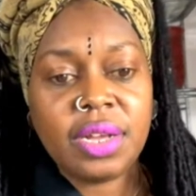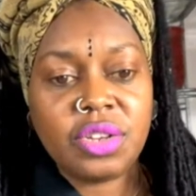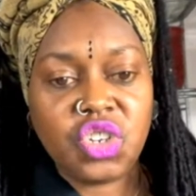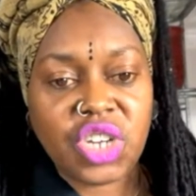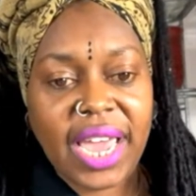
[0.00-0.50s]

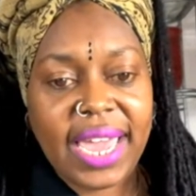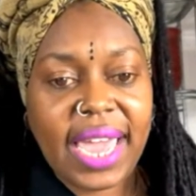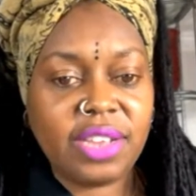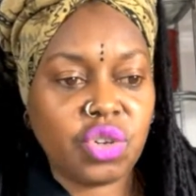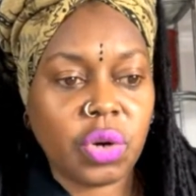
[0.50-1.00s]
Jay
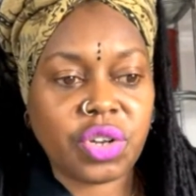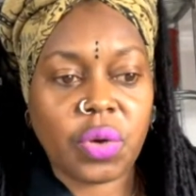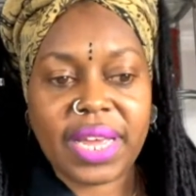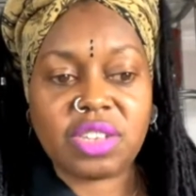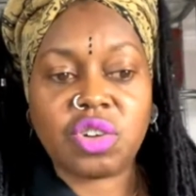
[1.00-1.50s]
and George
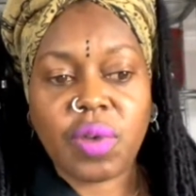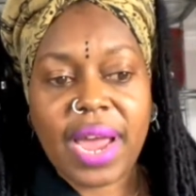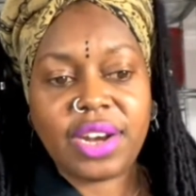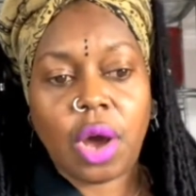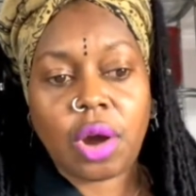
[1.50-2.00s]
Hodel's
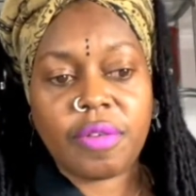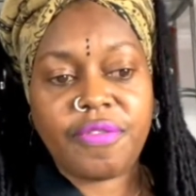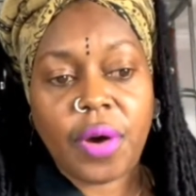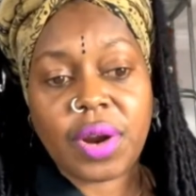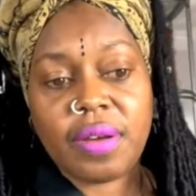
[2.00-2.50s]
granddaughter,
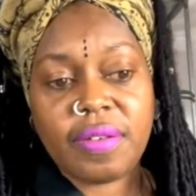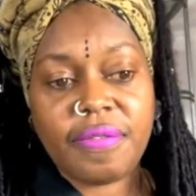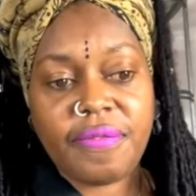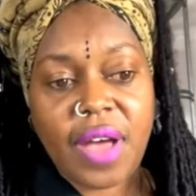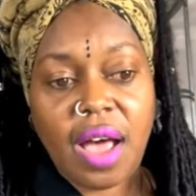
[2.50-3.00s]
Fayuna
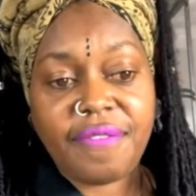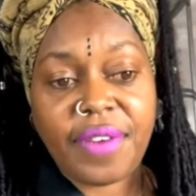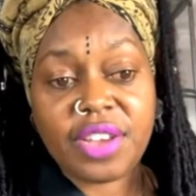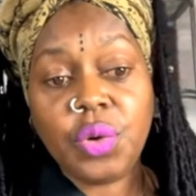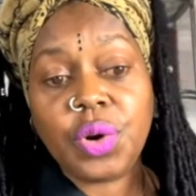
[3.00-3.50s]

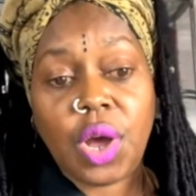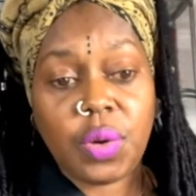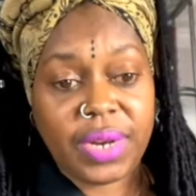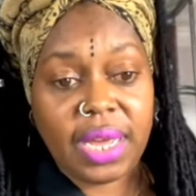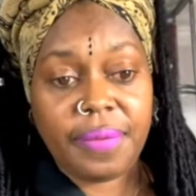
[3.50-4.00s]

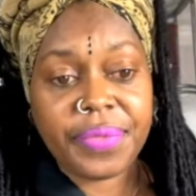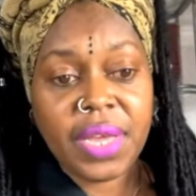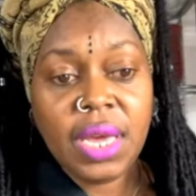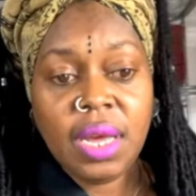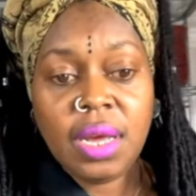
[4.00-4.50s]
Hodel.
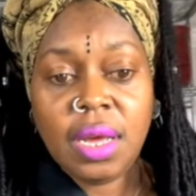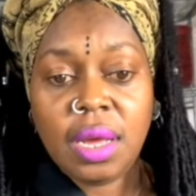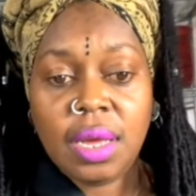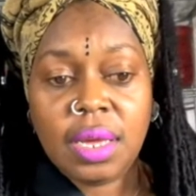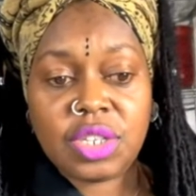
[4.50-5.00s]

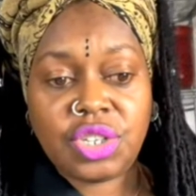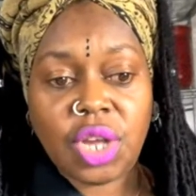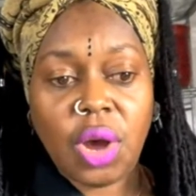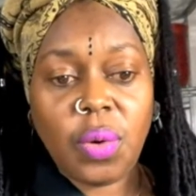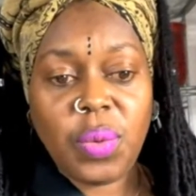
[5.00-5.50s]

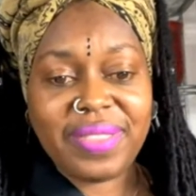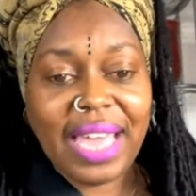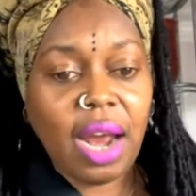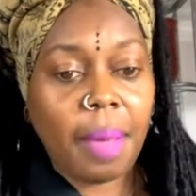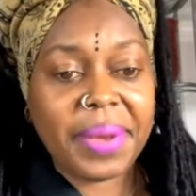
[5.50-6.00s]
So with
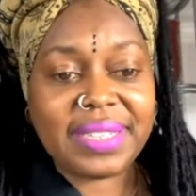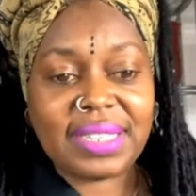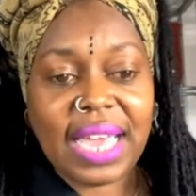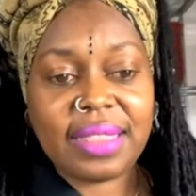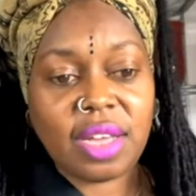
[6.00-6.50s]
that all being
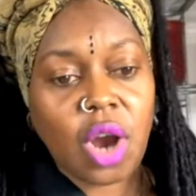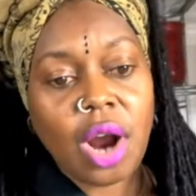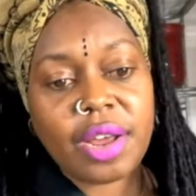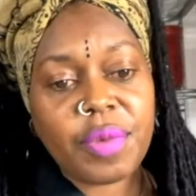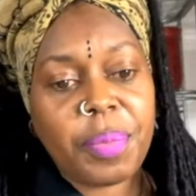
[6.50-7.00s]
said, the
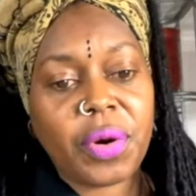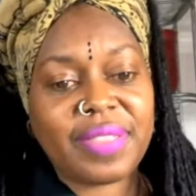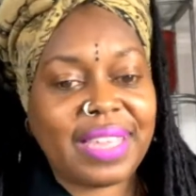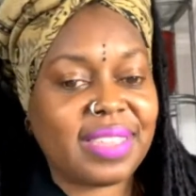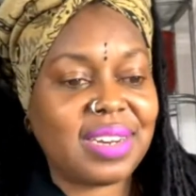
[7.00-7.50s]
Guardian
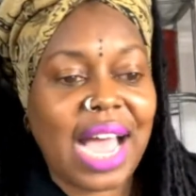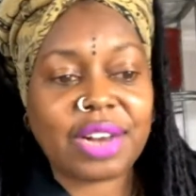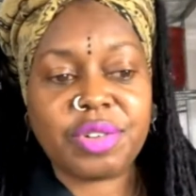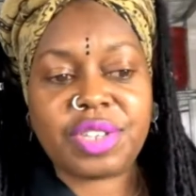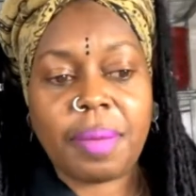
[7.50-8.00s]
reported that the
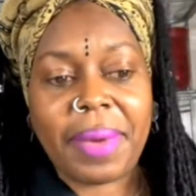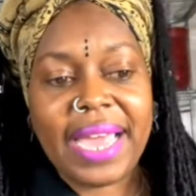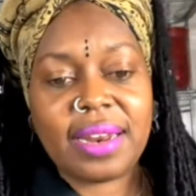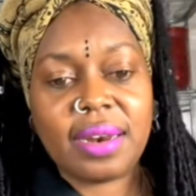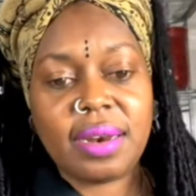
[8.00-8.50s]
doctor
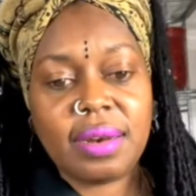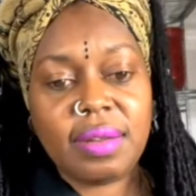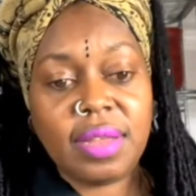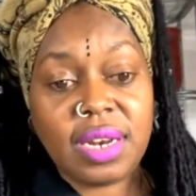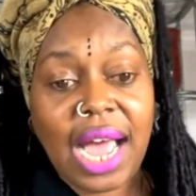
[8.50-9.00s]

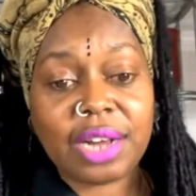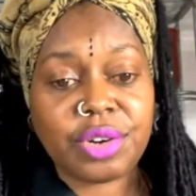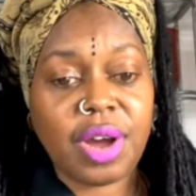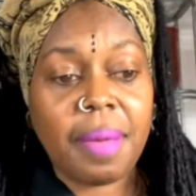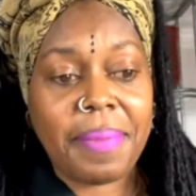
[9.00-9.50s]

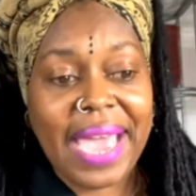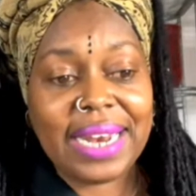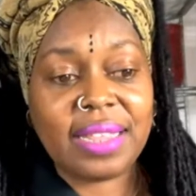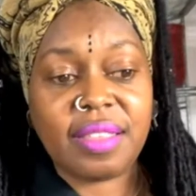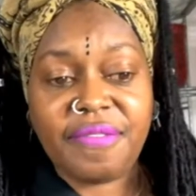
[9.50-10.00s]

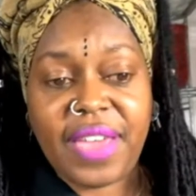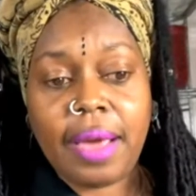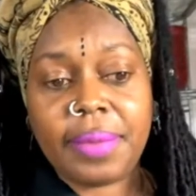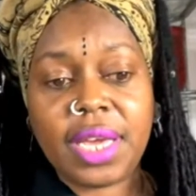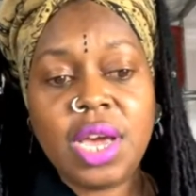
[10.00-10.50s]
abandoned the
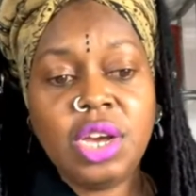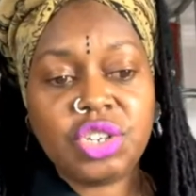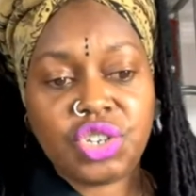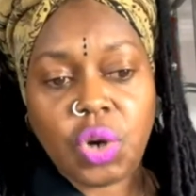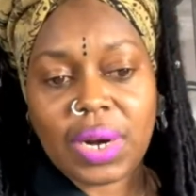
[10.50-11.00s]
family
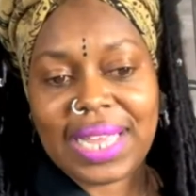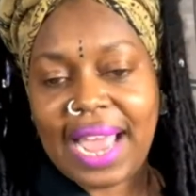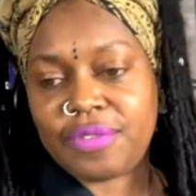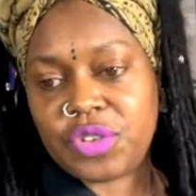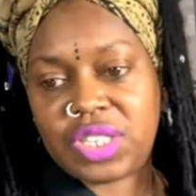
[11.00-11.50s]
shortly
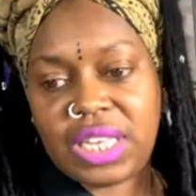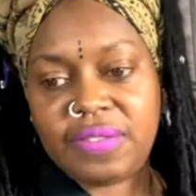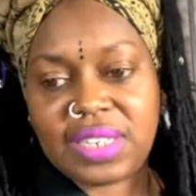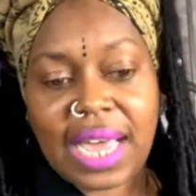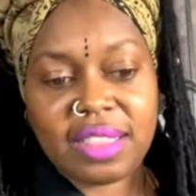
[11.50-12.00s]
after
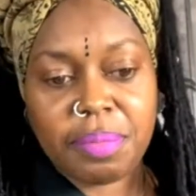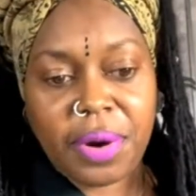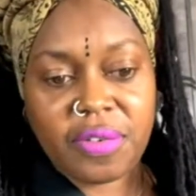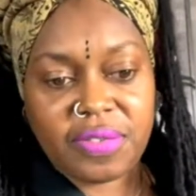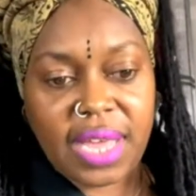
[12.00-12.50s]
Steve's 9th
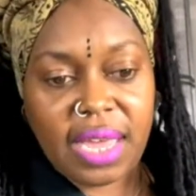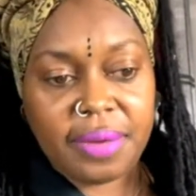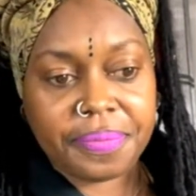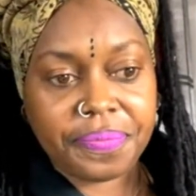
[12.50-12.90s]
birthday.